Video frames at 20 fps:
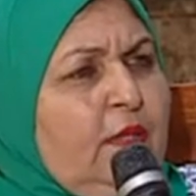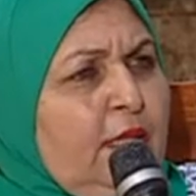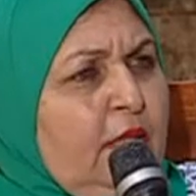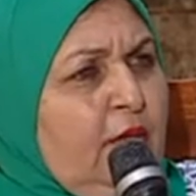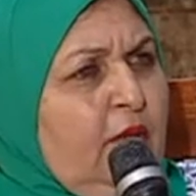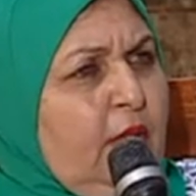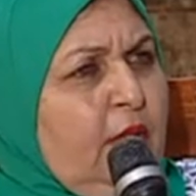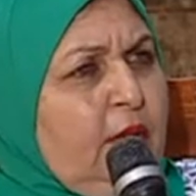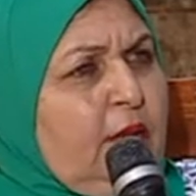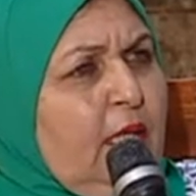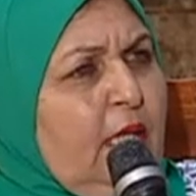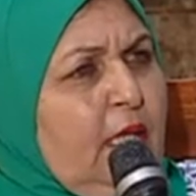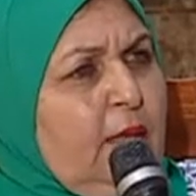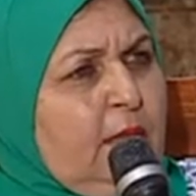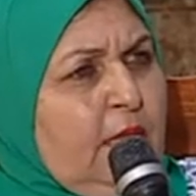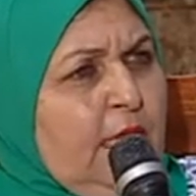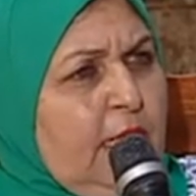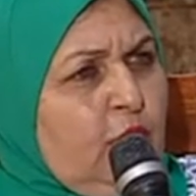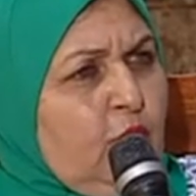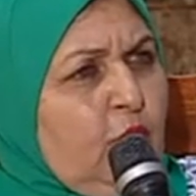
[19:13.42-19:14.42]
several
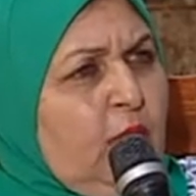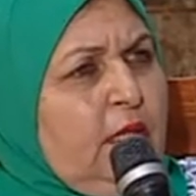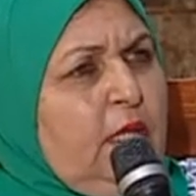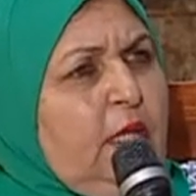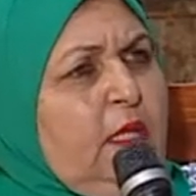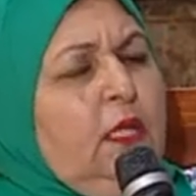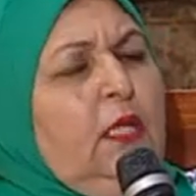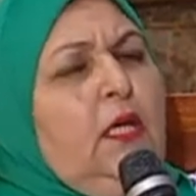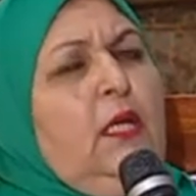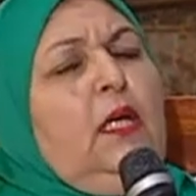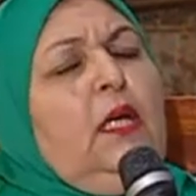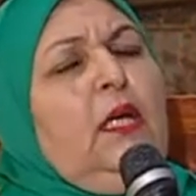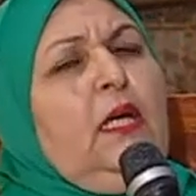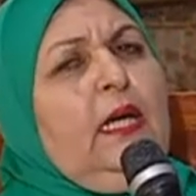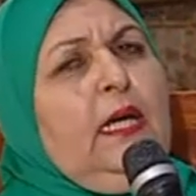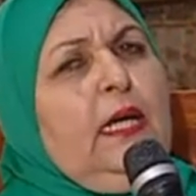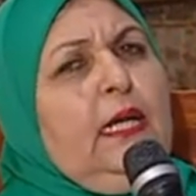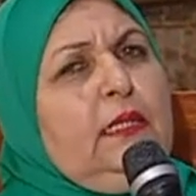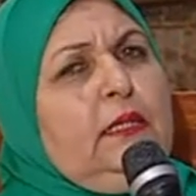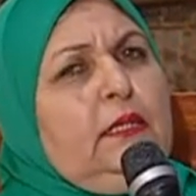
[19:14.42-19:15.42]
times actually,
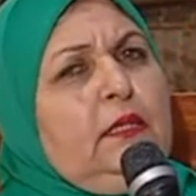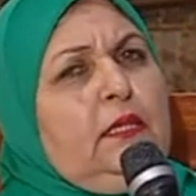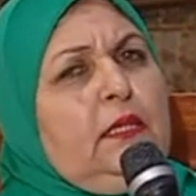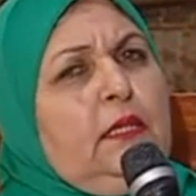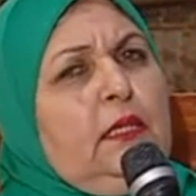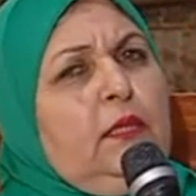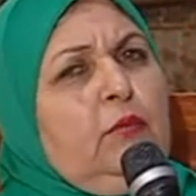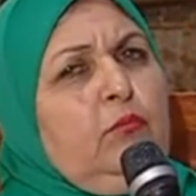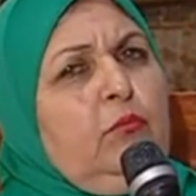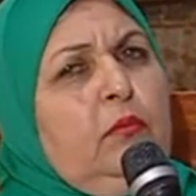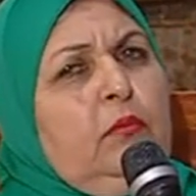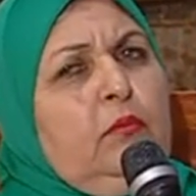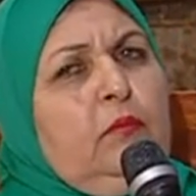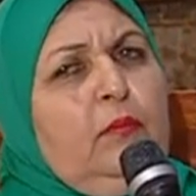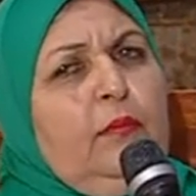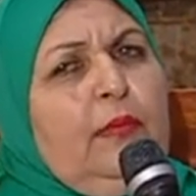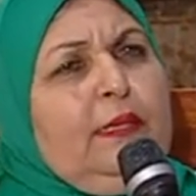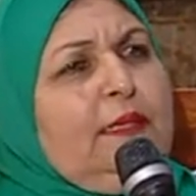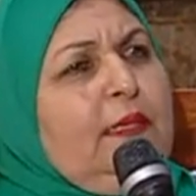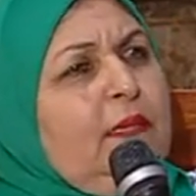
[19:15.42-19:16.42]
and
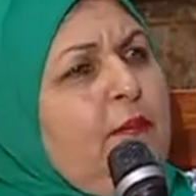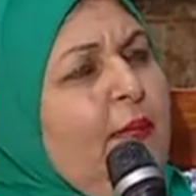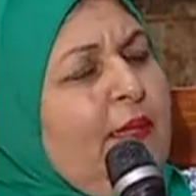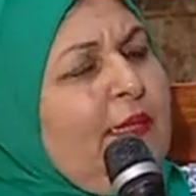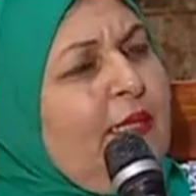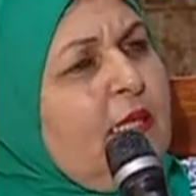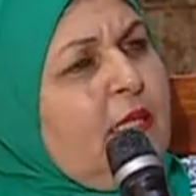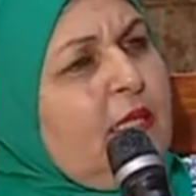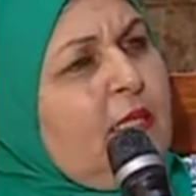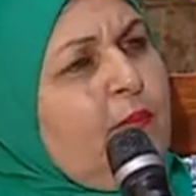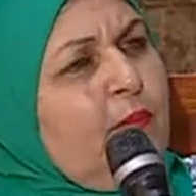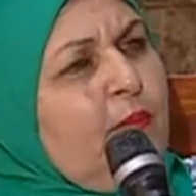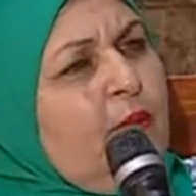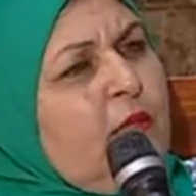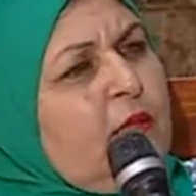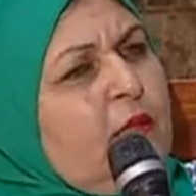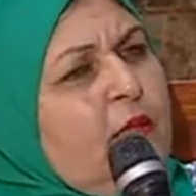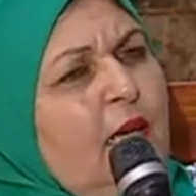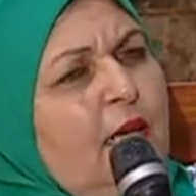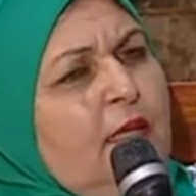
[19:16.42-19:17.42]
but this
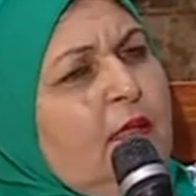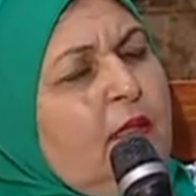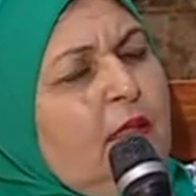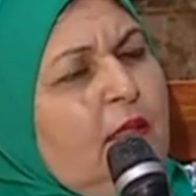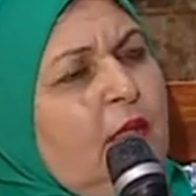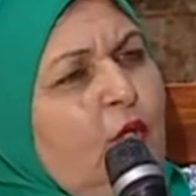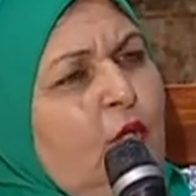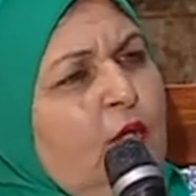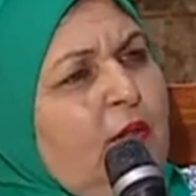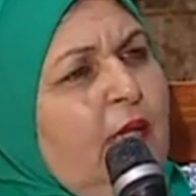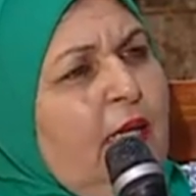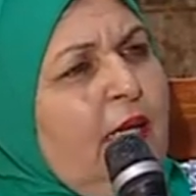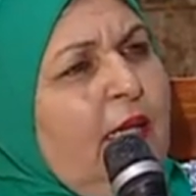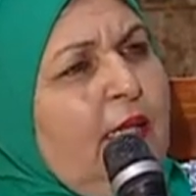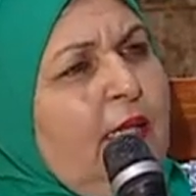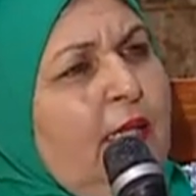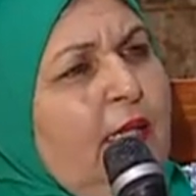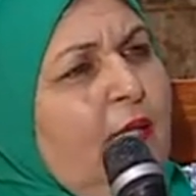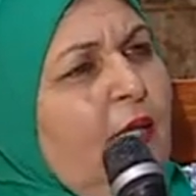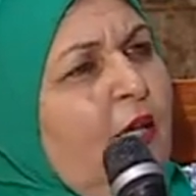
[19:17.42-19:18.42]
mosque hasn't got
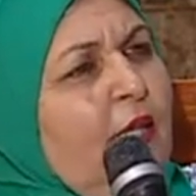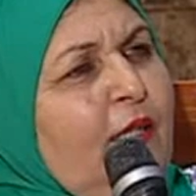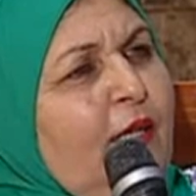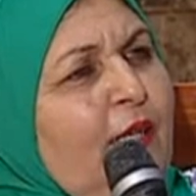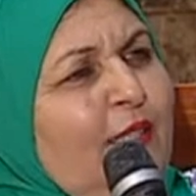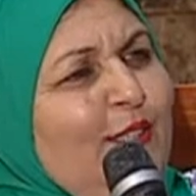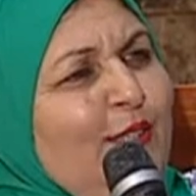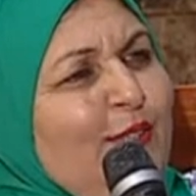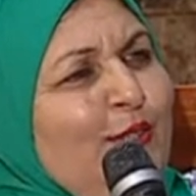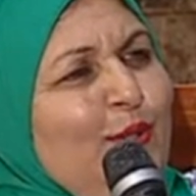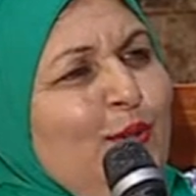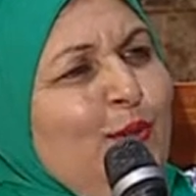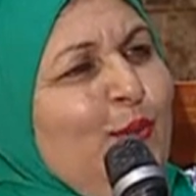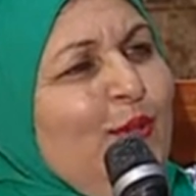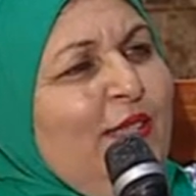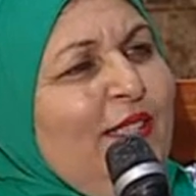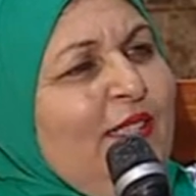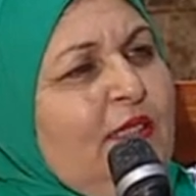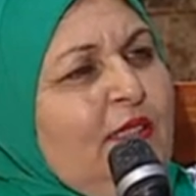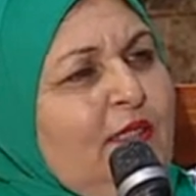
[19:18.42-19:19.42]
any luck. I don't know
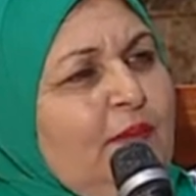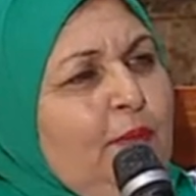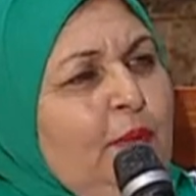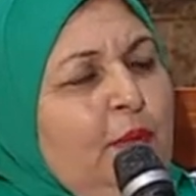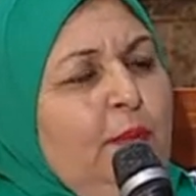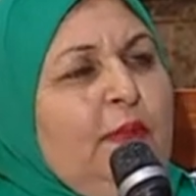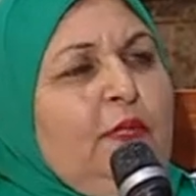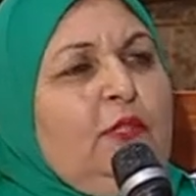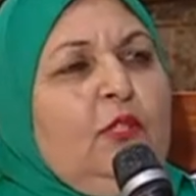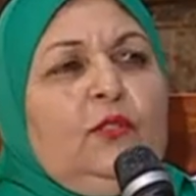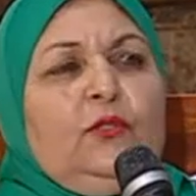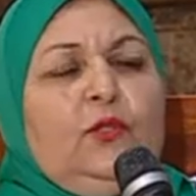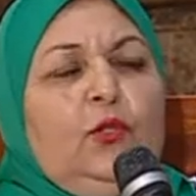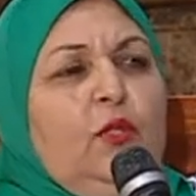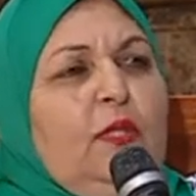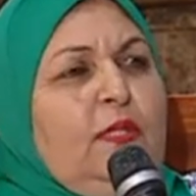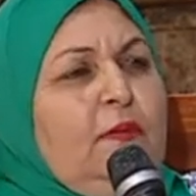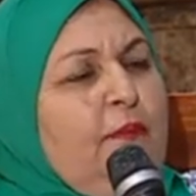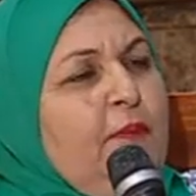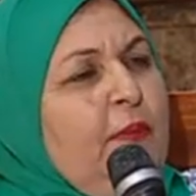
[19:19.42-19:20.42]
why. People don't
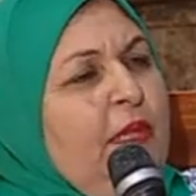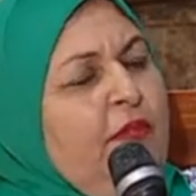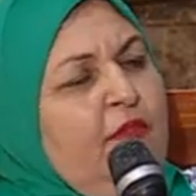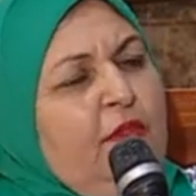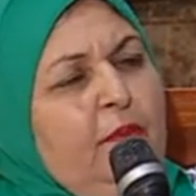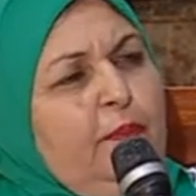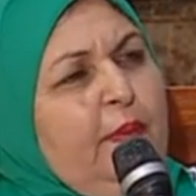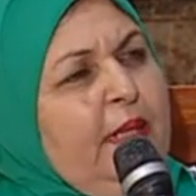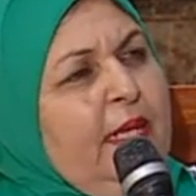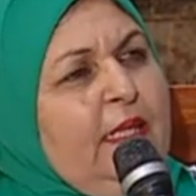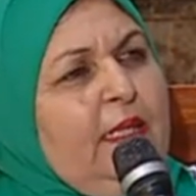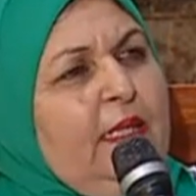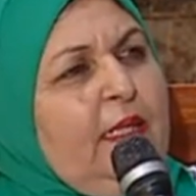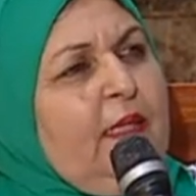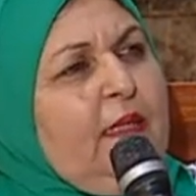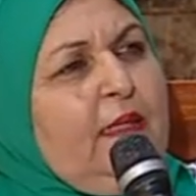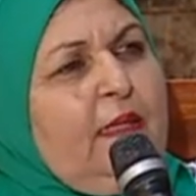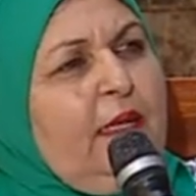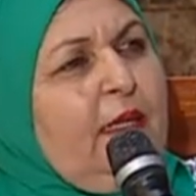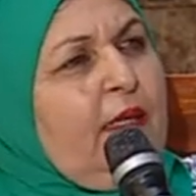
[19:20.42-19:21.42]
go and even pray
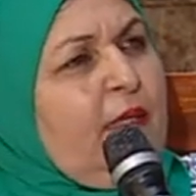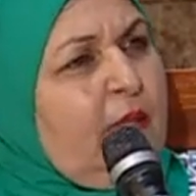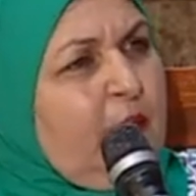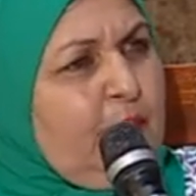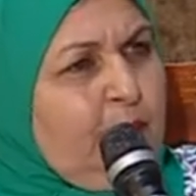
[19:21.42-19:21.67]
there.